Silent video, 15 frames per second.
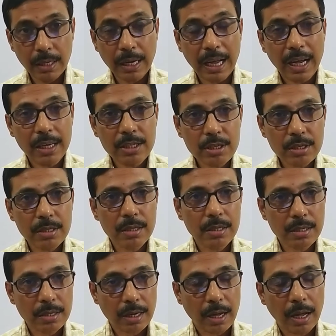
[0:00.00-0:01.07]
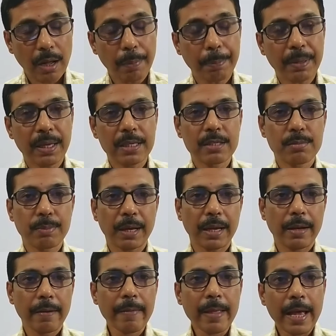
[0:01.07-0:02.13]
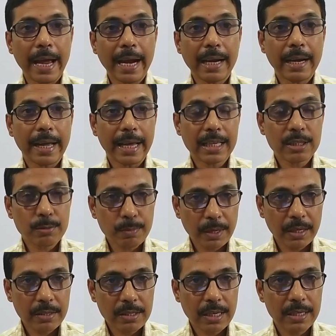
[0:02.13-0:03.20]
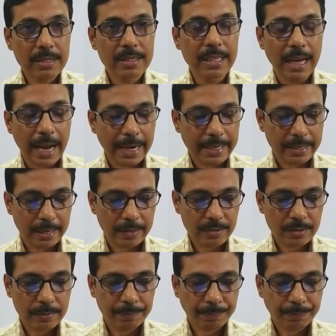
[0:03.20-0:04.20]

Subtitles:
hushed up his pain and expressed his delightness.